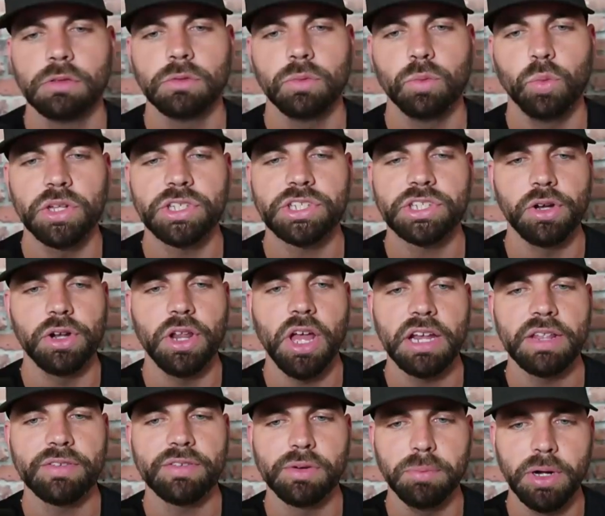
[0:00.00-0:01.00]
What's going
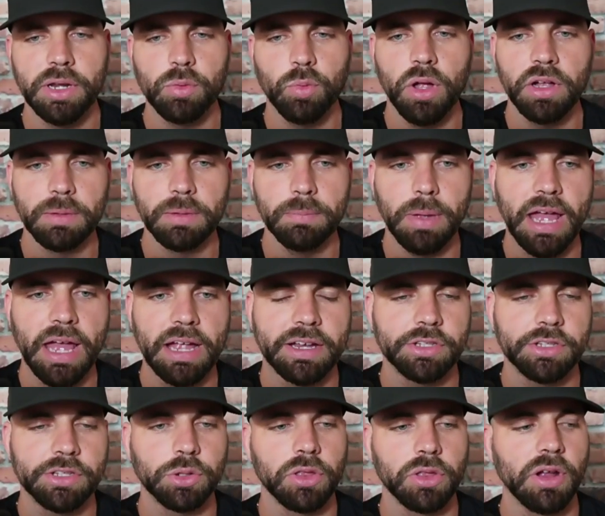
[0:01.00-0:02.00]
on, everybody? Welcome
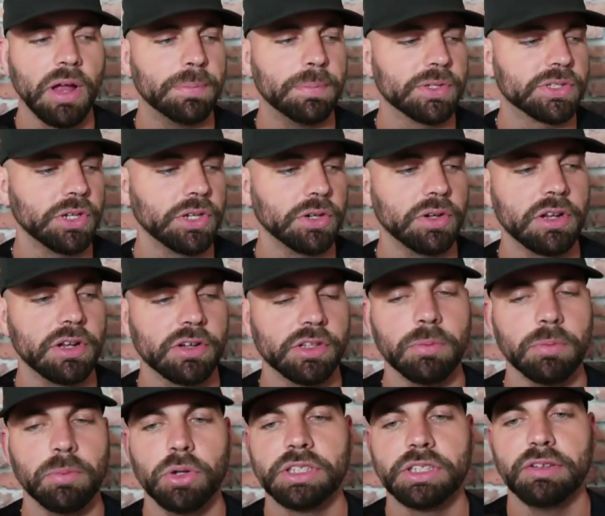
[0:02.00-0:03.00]
back to another episode here on the
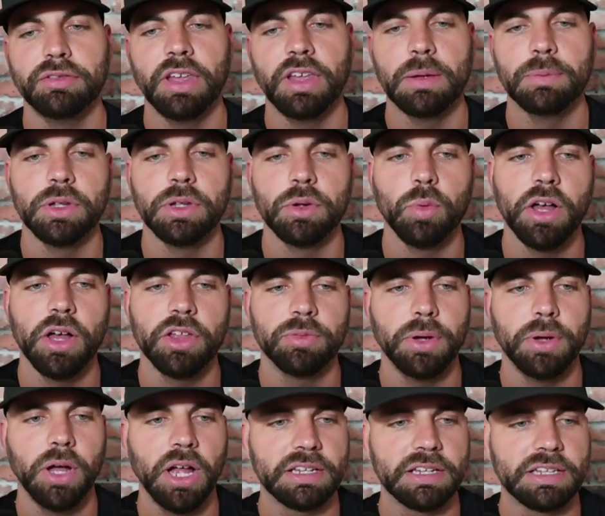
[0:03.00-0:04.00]
Multifamily Wealth
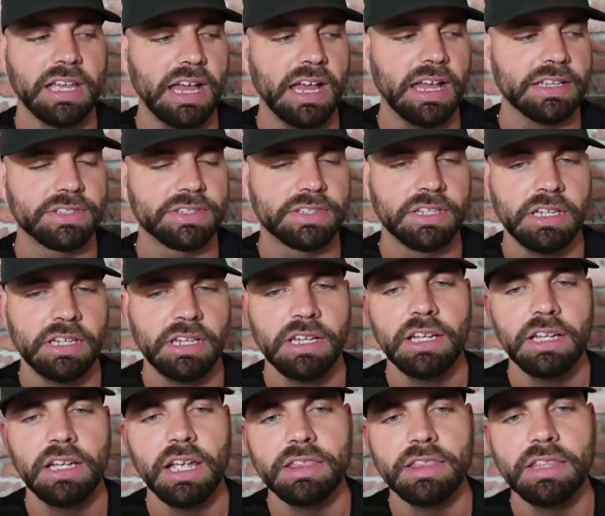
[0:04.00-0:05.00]
Podcast.
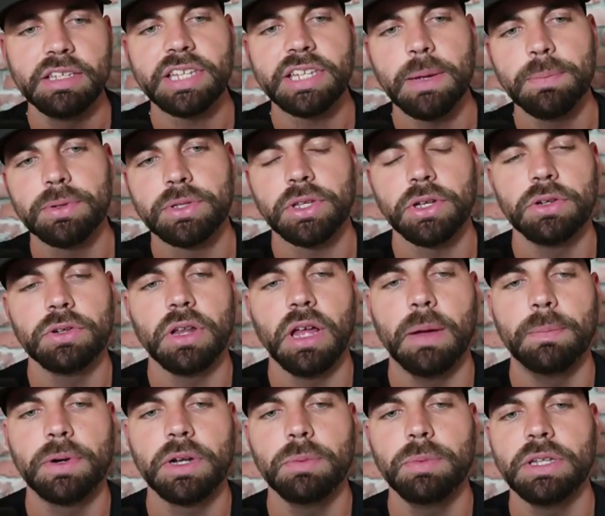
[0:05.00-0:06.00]
In this episode,
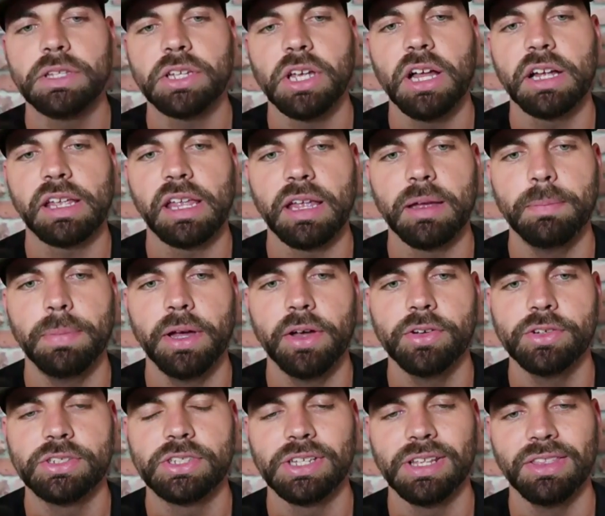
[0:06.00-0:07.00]
I'm going to be talking
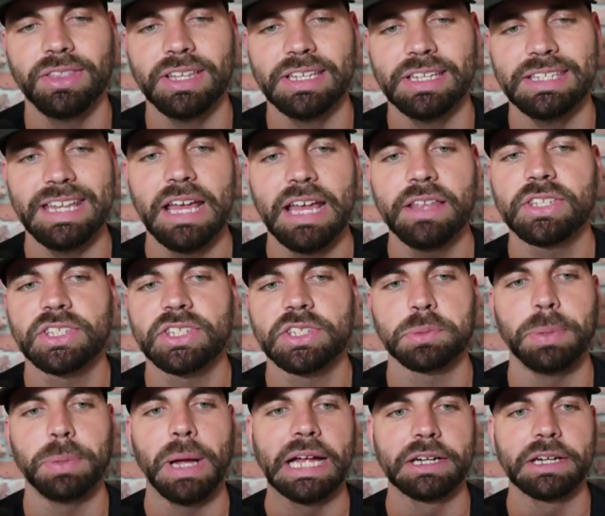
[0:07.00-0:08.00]
about the death
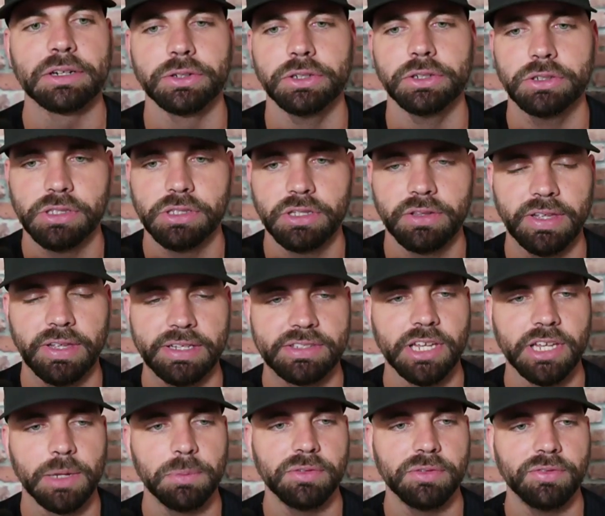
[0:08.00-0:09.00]
spiral that
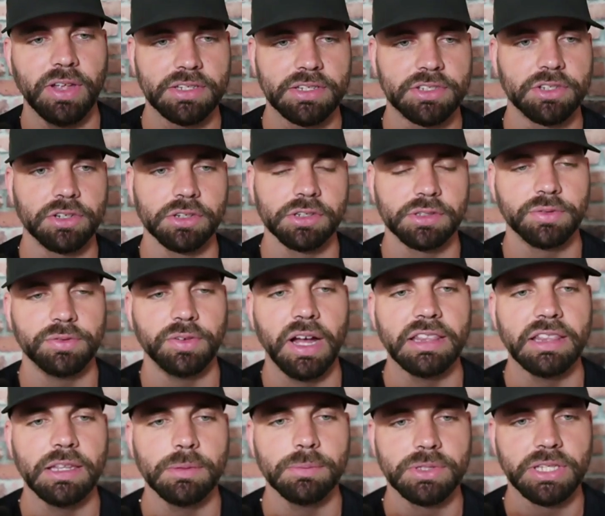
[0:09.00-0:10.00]
some investors
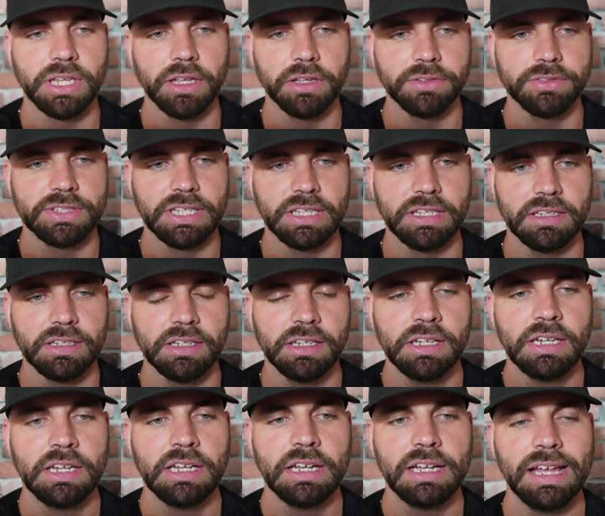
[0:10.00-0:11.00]
find themselves in
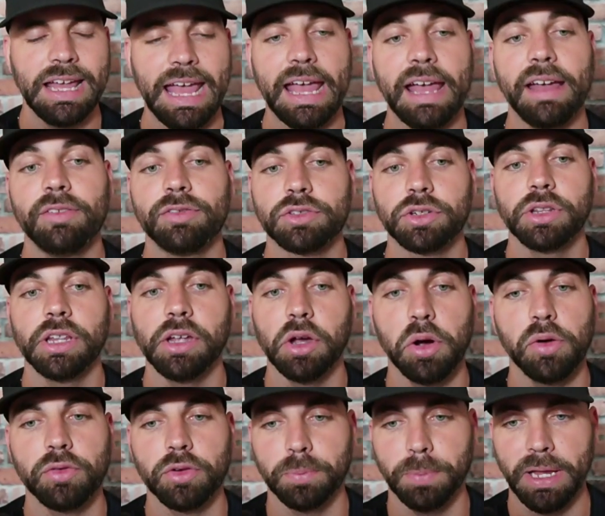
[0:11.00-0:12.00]
after they
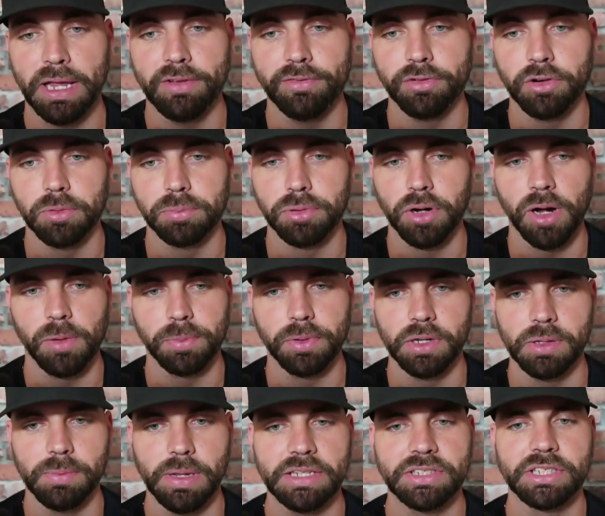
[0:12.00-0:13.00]
overpay for a
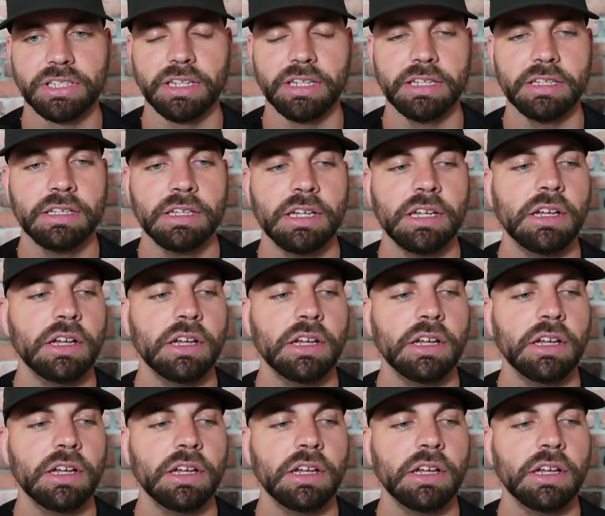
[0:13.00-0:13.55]
property. Basically,